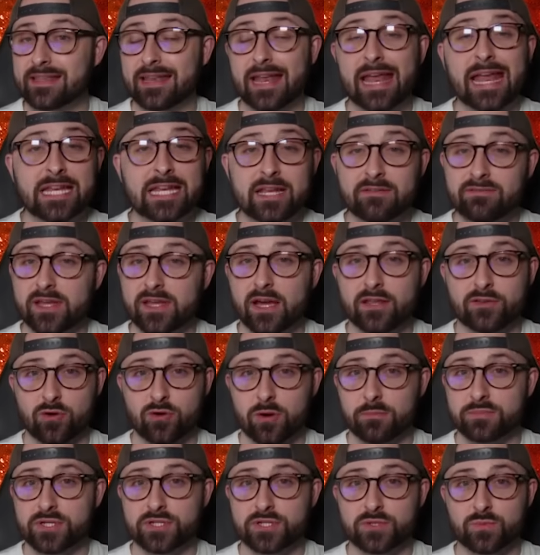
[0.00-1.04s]
than any of the other
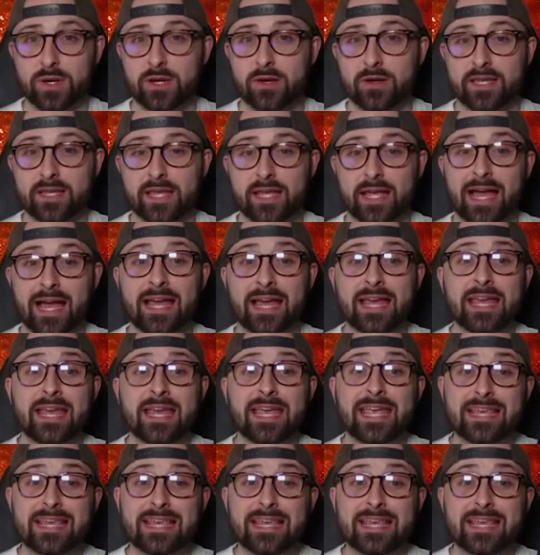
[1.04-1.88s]
options we're looking at.